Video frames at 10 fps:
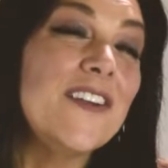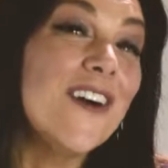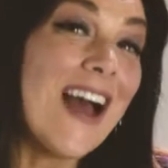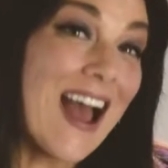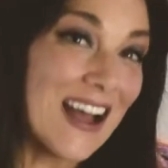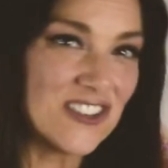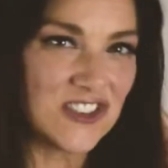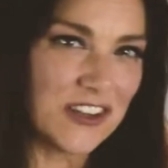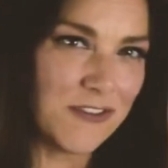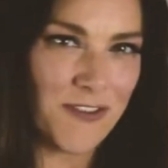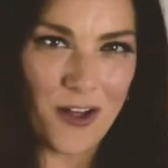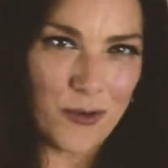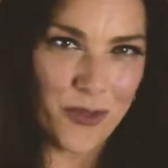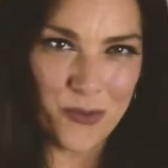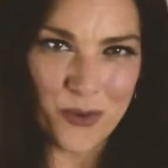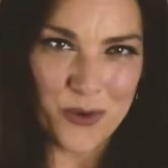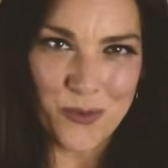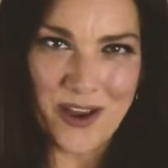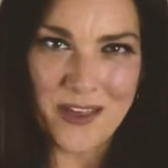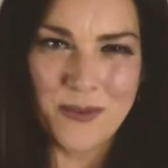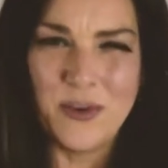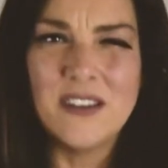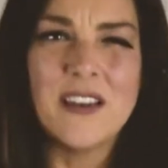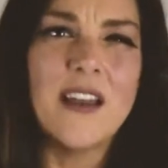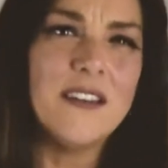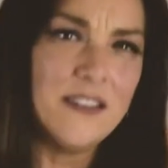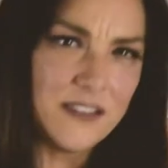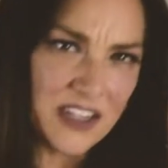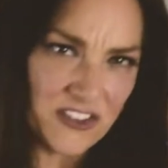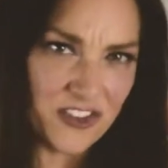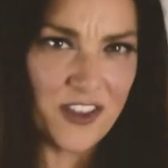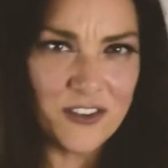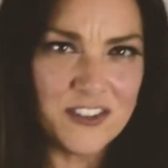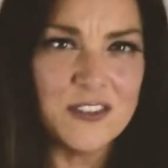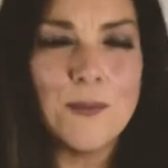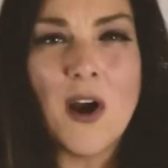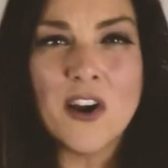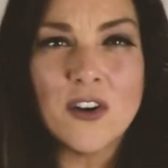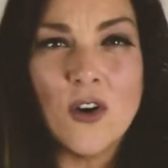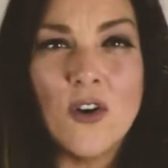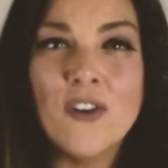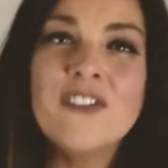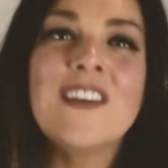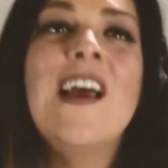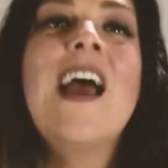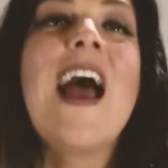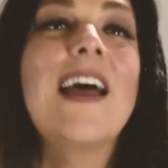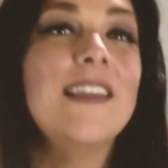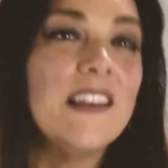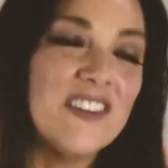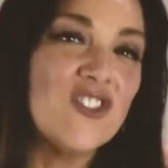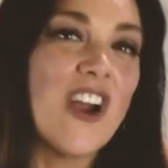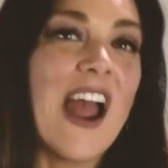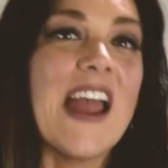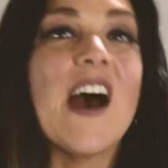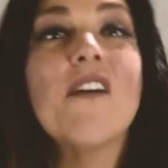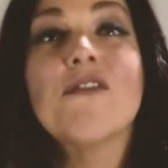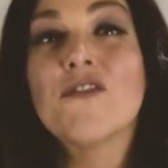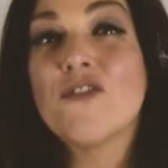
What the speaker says: you'll actually follow through with. We said ditch those SMART goals and let's try the